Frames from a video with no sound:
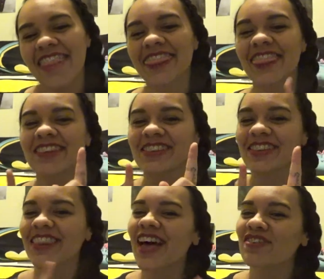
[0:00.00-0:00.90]
There's a
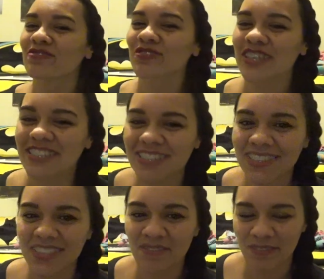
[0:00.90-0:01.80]
lot of
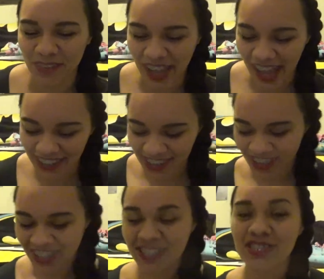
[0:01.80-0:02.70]
reasons for that.
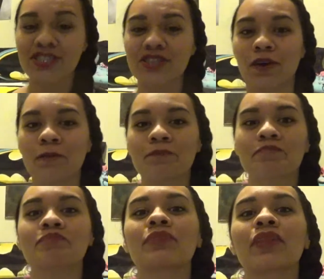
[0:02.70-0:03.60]
So,
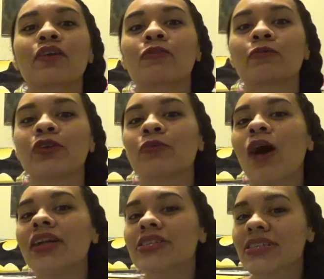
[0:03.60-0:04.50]
when you
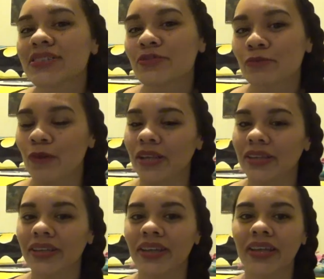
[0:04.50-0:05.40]
watch season
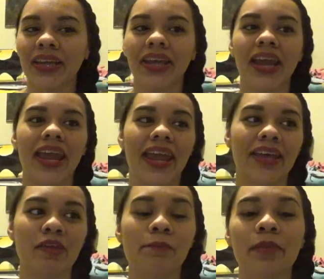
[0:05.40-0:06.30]
1
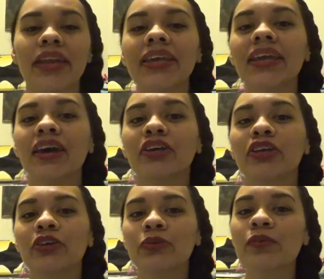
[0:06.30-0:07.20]
and Betty
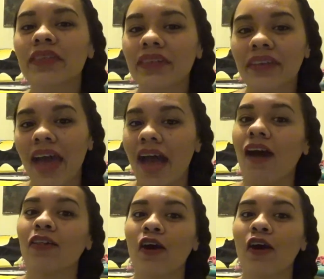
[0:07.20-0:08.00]
accuses Hal